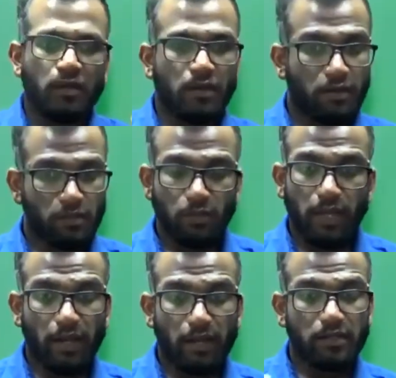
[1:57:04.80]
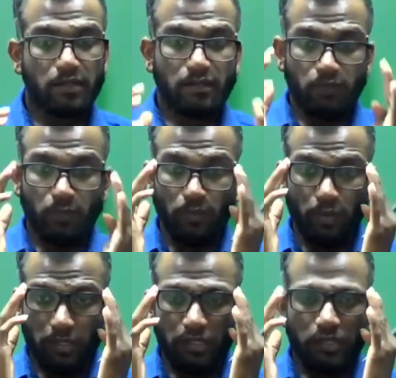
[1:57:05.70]
you can, if you
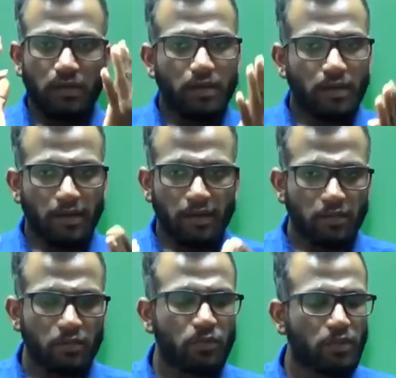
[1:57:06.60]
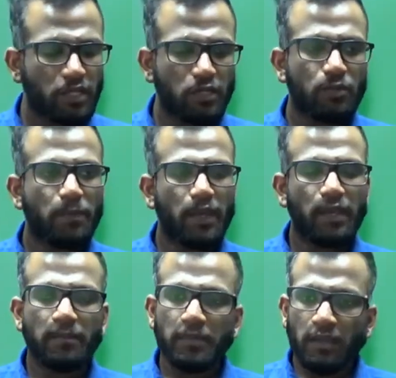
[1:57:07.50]
want, you need to
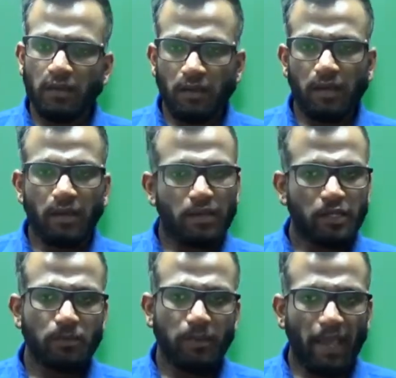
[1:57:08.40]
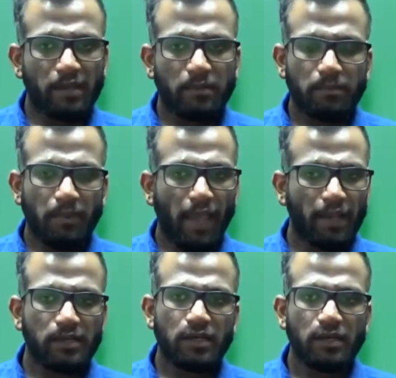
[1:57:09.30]
pay into
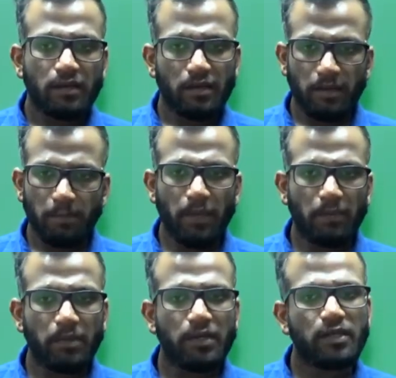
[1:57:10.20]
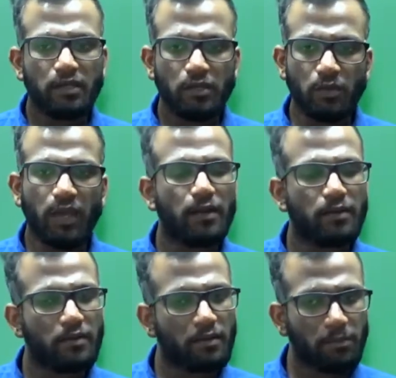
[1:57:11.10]
bank payment, you can
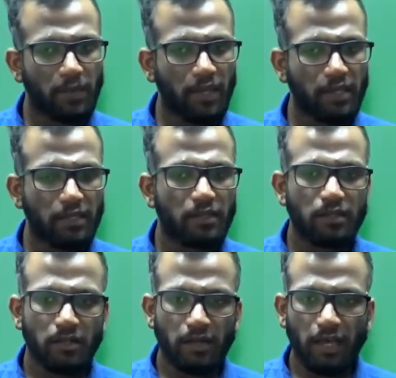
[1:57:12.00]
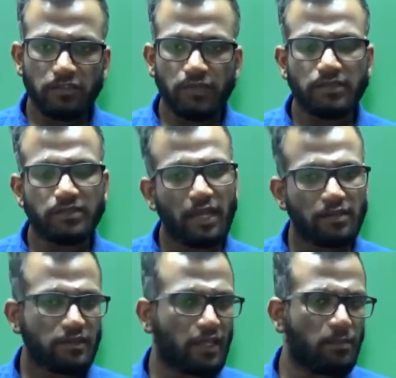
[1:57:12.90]
pay class fees
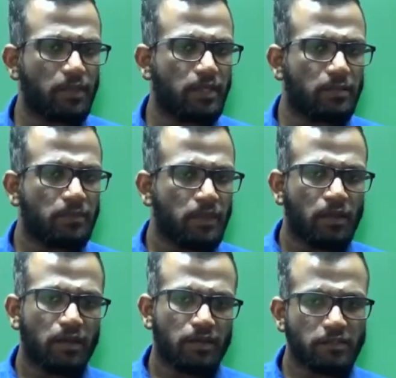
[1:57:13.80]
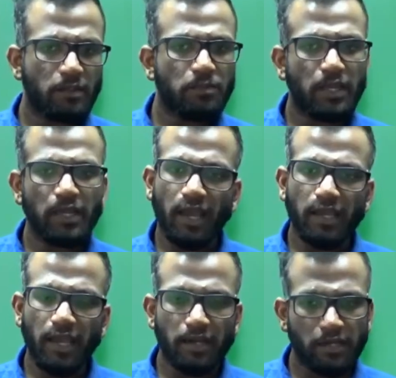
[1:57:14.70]
and send me receipt, then I
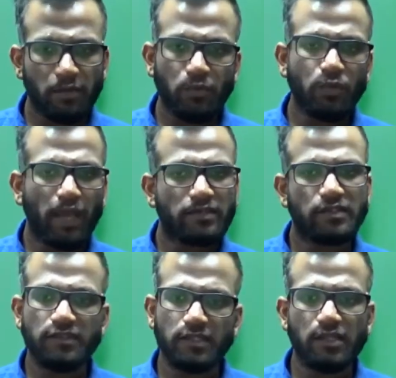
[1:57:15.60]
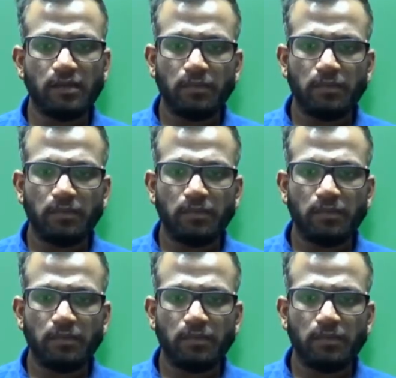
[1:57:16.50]
can give you access in the